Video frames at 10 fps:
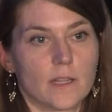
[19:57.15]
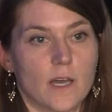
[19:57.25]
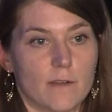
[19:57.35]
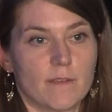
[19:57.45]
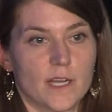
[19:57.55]
A
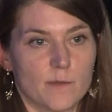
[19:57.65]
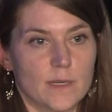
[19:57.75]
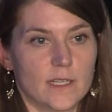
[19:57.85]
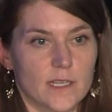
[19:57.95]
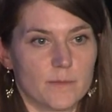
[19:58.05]
lot of
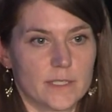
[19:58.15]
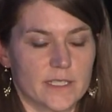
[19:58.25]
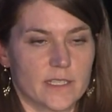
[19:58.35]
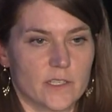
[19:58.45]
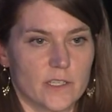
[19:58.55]
variability,
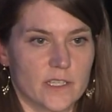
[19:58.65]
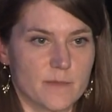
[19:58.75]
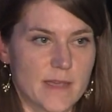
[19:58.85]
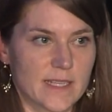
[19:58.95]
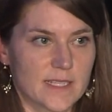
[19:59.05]
particularly in the
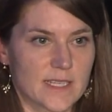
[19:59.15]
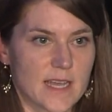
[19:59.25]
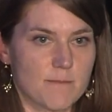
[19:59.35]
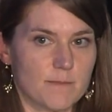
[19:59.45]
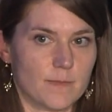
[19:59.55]
main
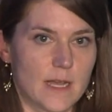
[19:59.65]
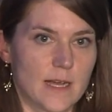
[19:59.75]
stem.